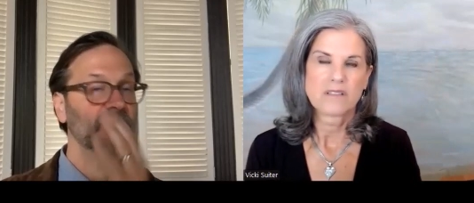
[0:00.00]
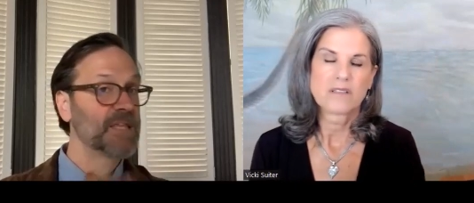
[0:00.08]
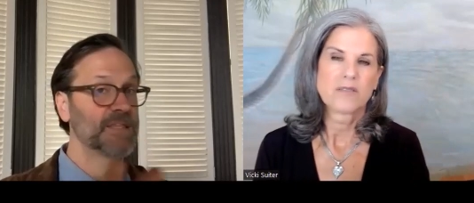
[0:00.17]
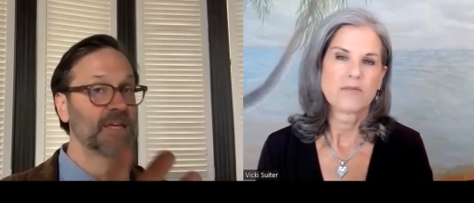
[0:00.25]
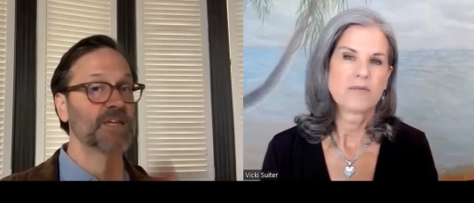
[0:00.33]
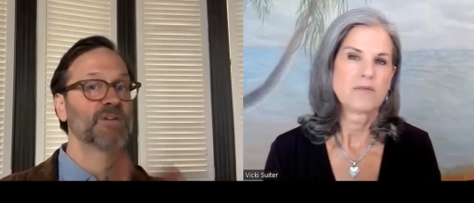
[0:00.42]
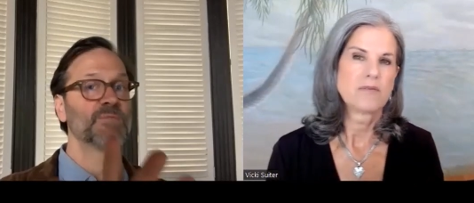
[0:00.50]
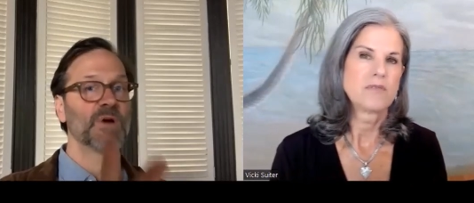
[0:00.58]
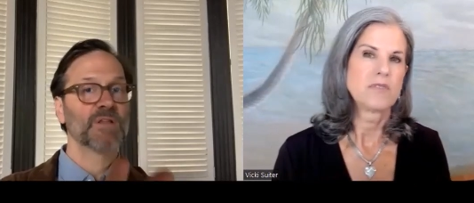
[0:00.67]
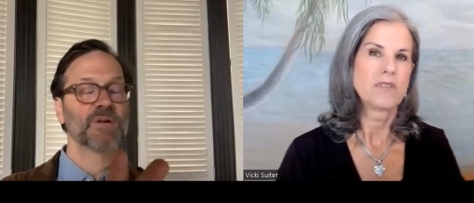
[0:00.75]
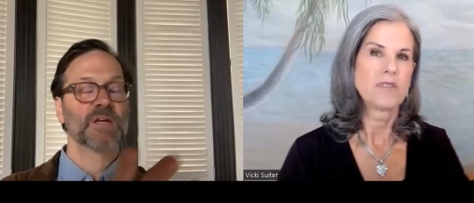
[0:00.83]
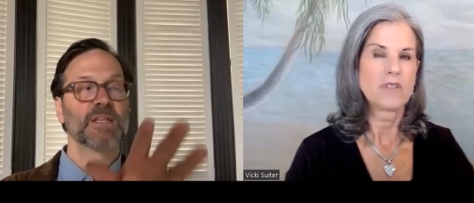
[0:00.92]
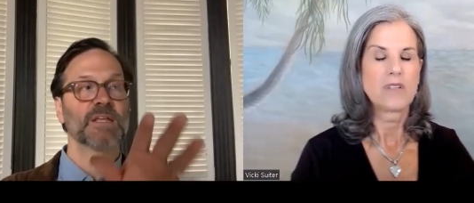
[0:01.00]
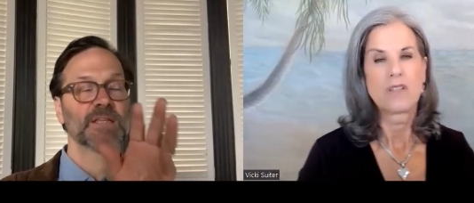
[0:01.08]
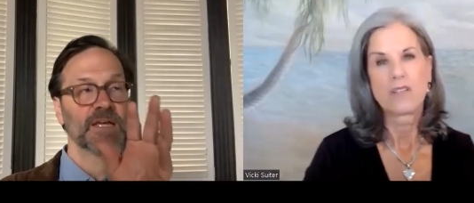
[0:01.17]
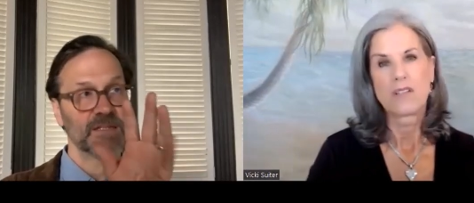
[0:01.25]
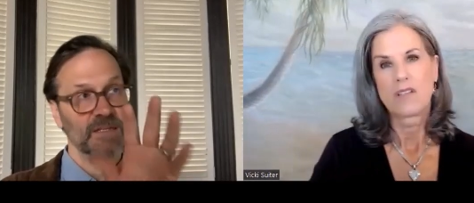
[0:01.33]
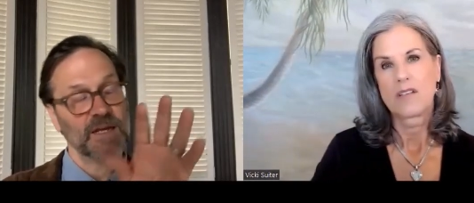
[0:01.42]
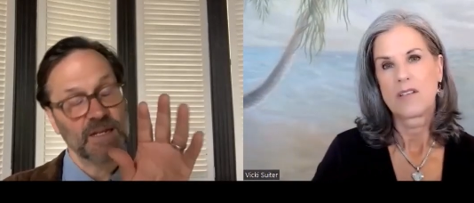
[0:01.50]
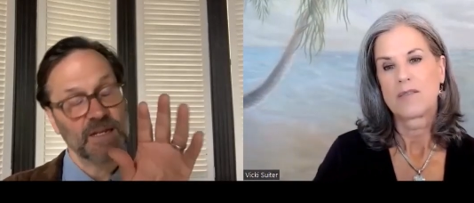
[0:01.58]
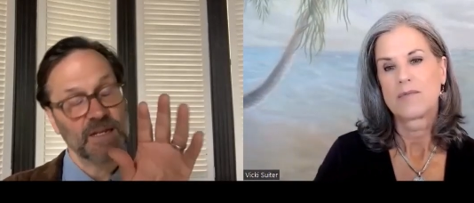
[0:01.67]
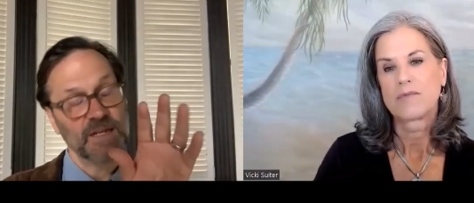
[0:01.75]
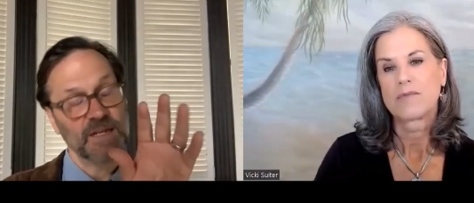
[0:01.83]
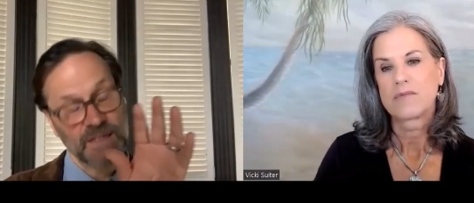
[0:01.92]
Speaker 1: thank, thank you, by the way. I think that kind
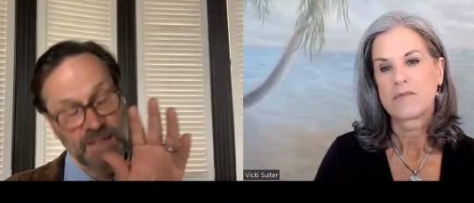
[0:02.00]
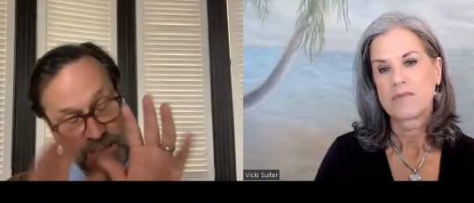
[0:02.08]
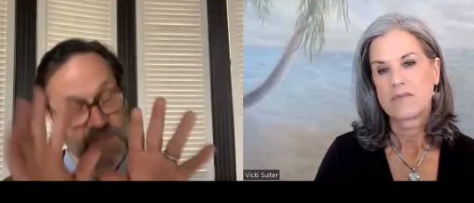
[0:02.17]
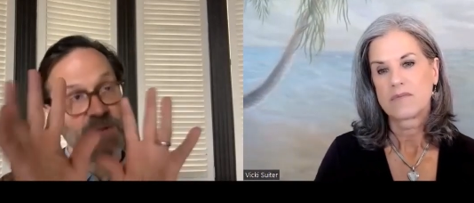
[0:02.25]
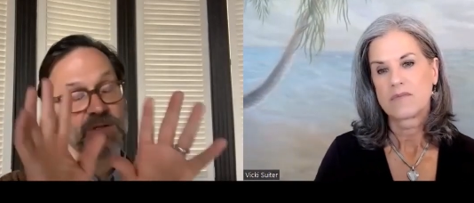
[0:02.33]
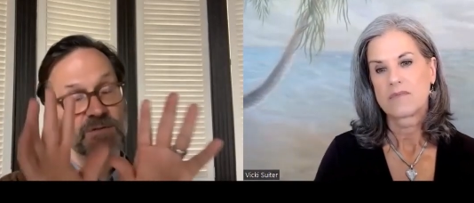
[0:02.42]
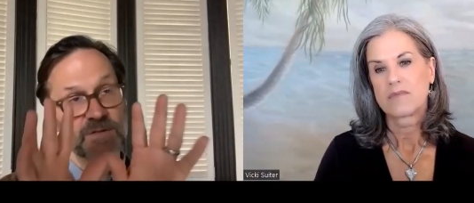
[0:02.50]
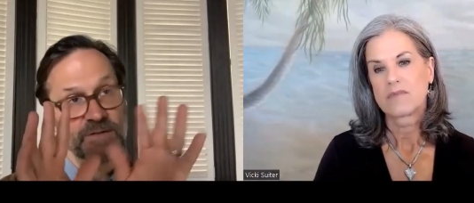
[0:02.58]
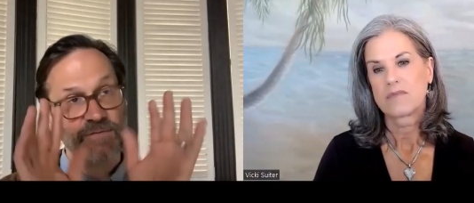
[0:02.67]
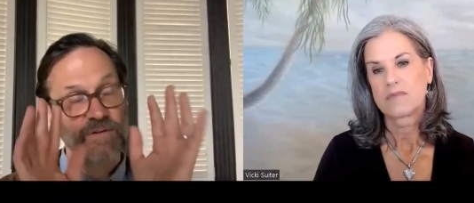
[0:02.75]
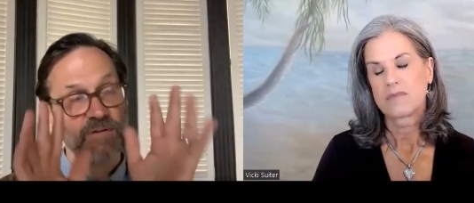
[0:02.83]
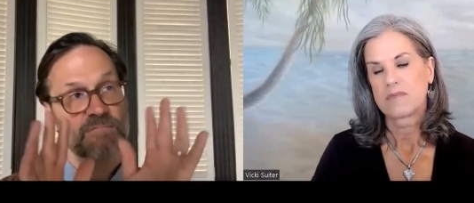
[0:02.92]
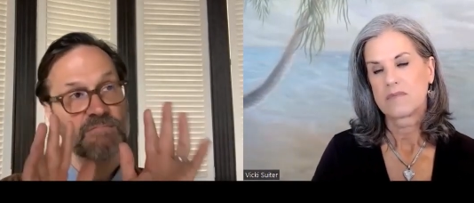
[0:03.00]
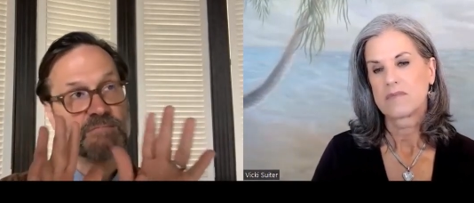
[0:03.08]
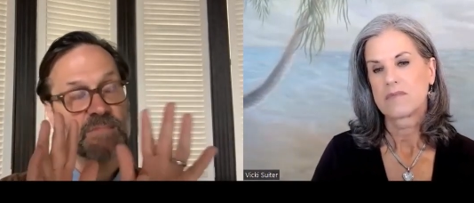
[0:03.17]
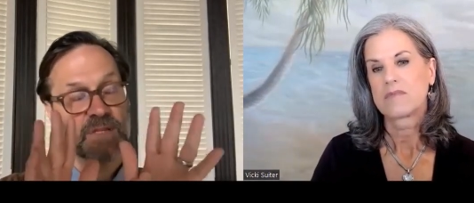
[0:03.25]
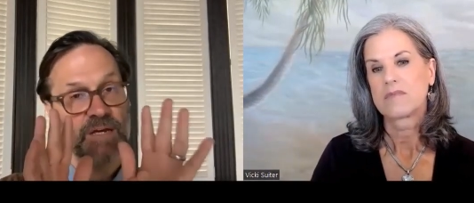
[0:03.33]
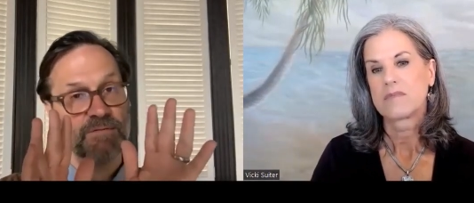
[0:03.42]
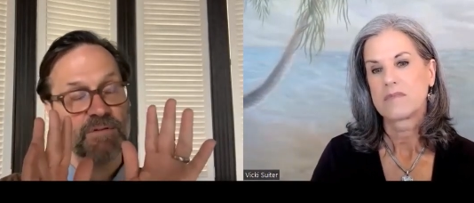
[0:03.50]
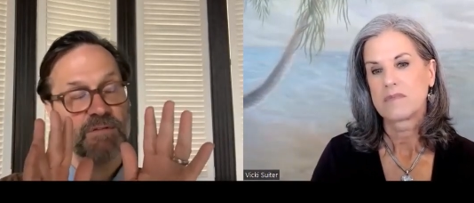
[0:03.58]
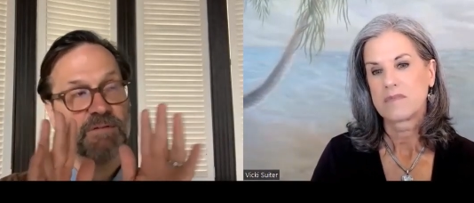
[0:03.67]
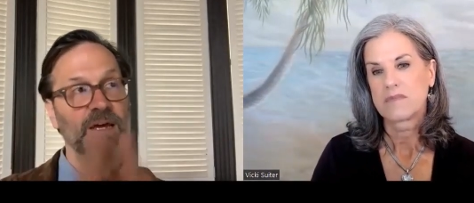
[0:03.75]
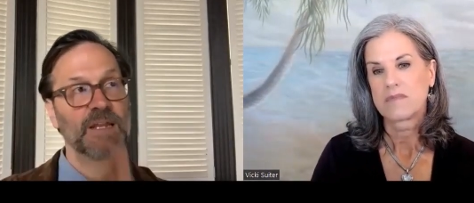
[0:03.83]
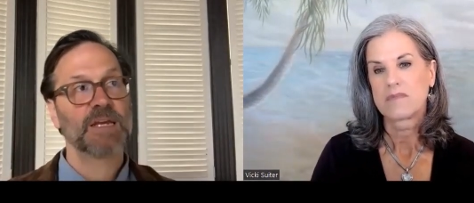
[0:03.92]
of kicks me to a different level of
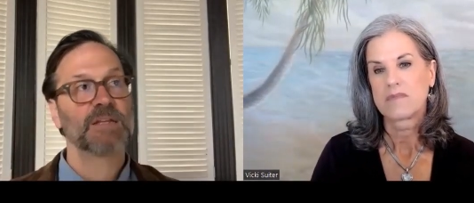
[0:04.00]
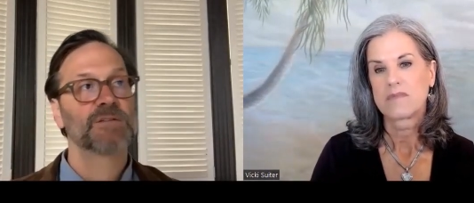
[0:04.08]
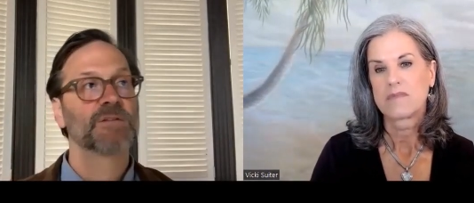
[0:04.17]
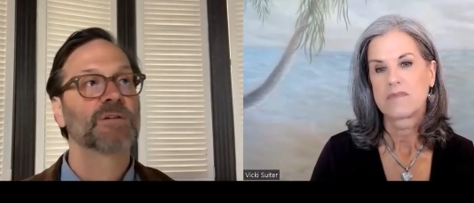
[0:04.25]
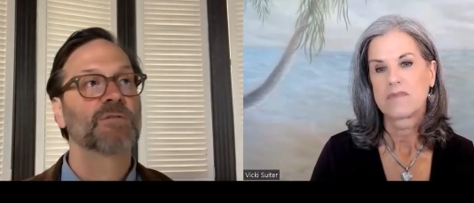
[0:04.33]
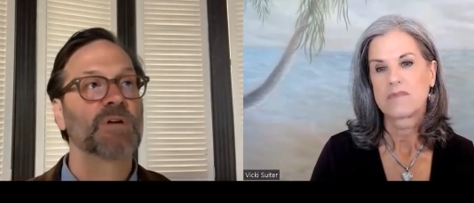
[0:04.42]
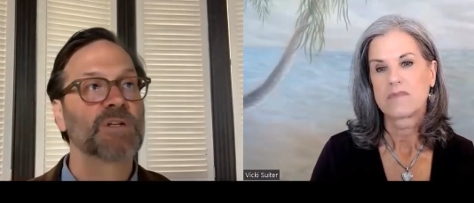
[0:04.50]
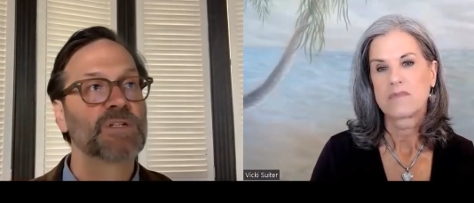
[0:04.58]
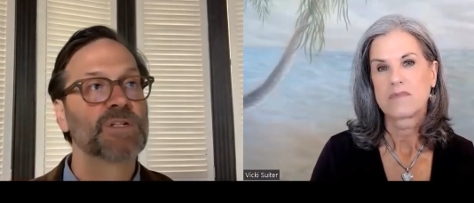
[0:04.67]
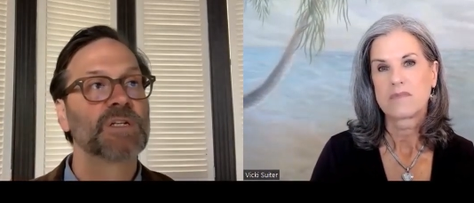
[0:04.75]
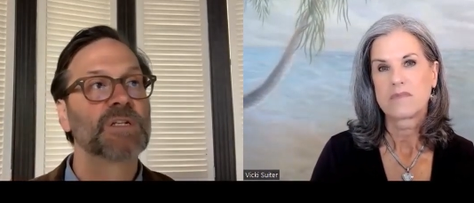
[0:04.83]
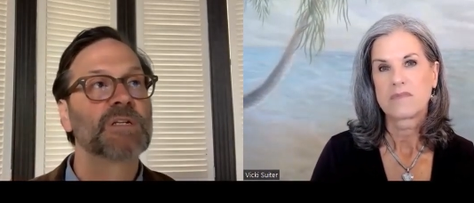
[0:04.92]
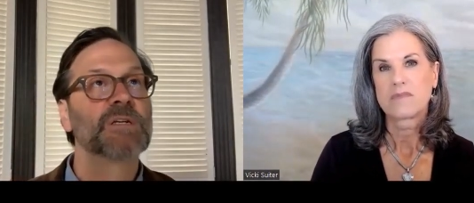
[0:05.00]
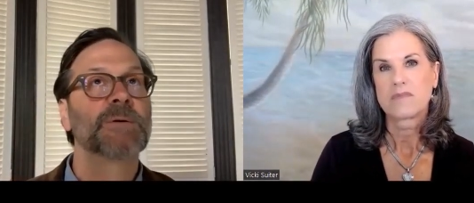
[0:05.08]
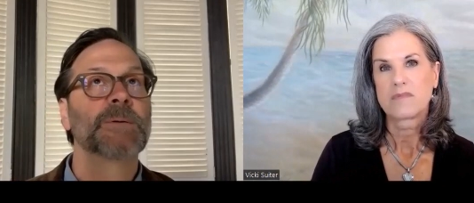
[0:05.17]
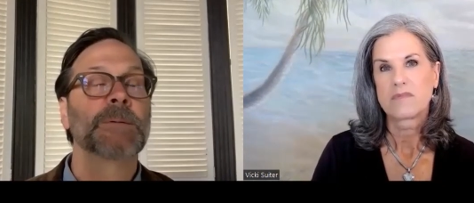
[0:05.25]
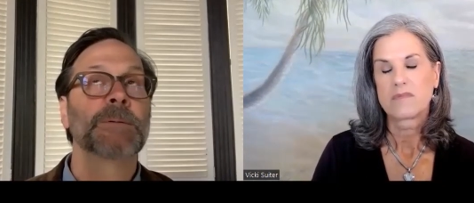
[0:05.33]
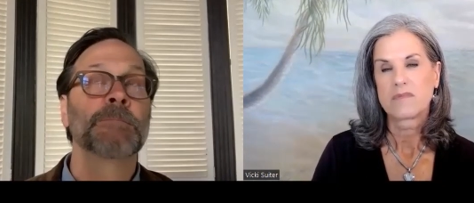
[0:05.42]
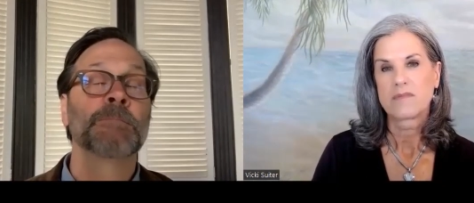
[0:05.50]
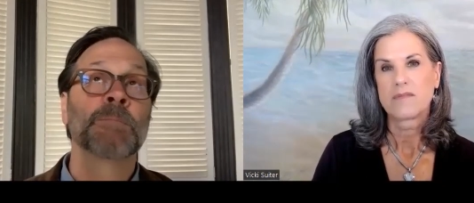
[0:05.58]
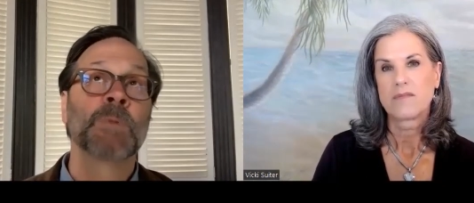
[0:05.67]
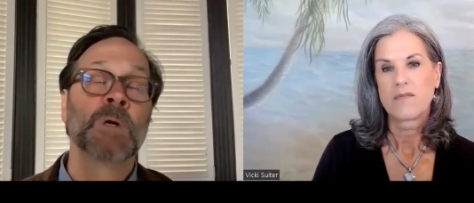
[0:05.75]
how to answer the question. Um,